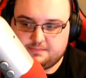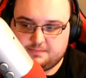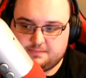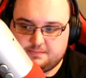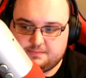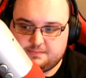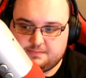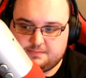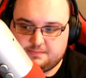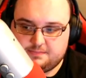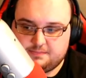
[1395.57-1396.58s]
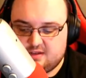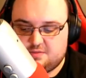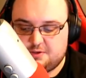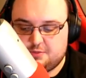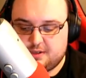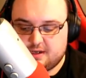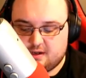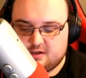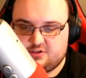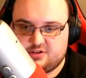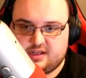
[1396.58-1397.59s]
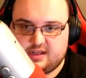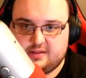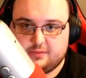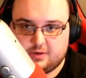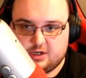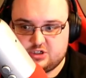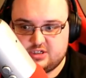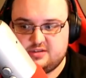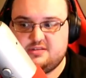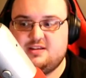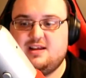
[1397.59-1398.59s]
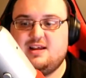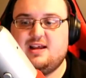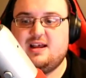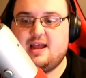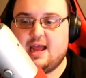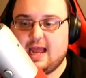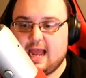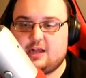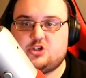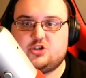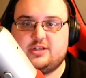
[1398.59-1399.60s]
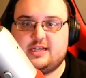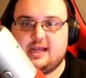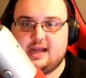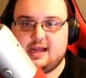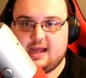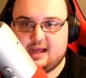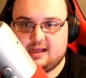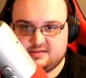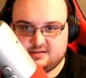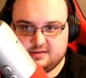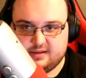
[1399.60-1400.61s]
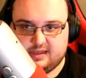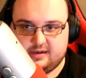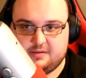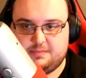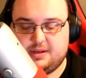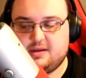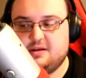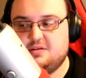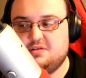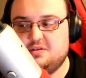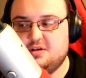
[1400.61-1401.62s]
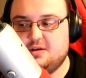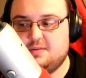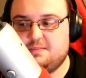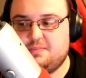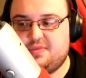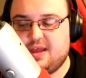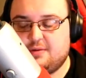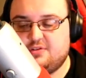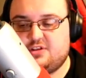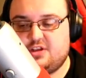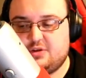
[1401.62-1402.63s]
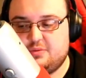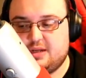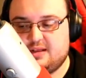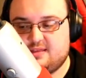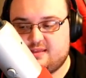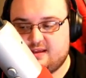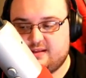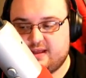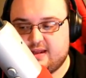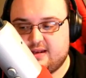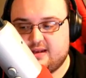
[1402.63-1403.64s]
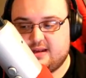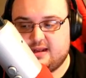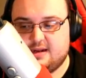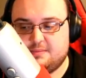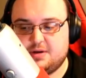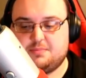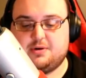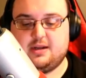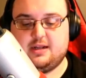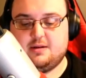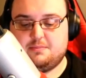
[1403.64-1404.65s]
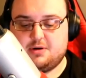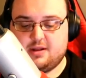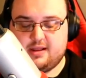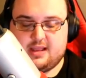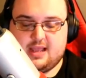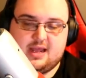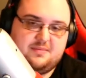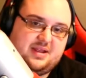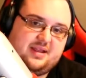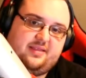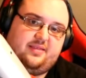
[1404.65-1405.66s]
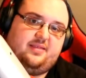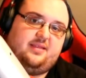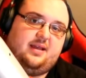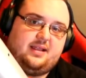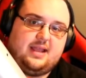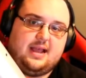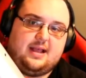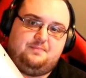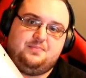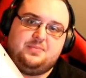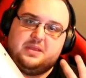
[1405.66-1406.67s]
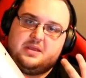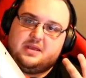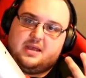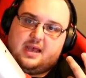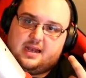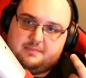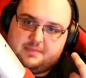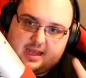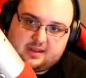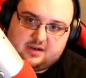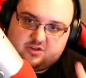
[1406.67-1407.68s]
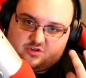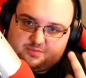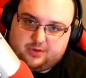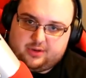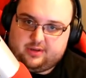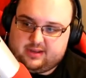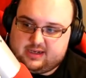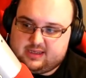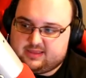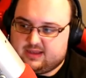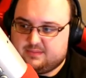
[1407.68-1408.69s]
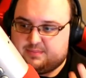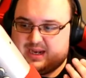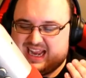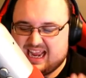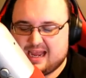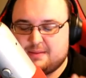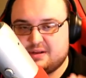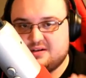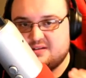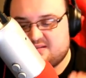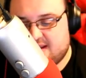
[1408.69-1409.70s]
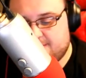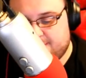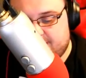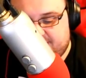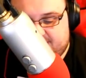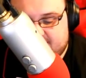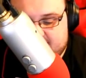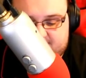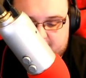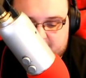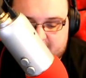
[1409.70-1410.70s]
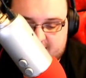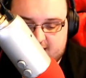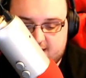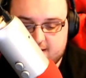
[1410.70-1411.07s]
to where things between us and the Russians actually escalated, because that was a unique thing that, and I'm going to bring in Umbrella Academy again, and I'm not going to spoil anything, but I am going to say one thing from, like,